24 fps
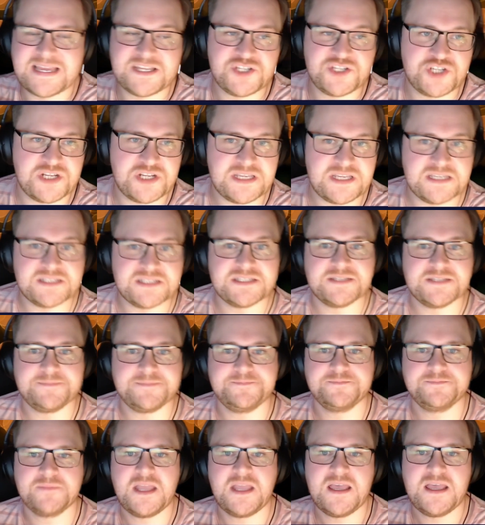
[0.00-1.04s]
engineers
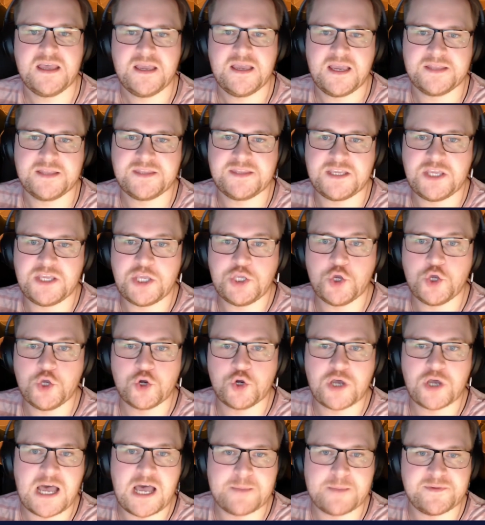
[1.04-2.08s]
at the
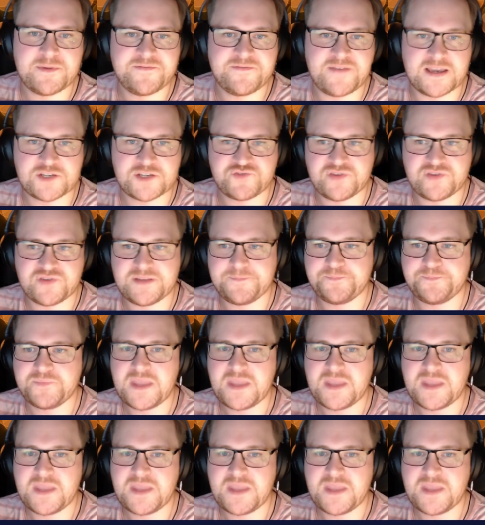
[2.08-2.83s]
Yokohama factory.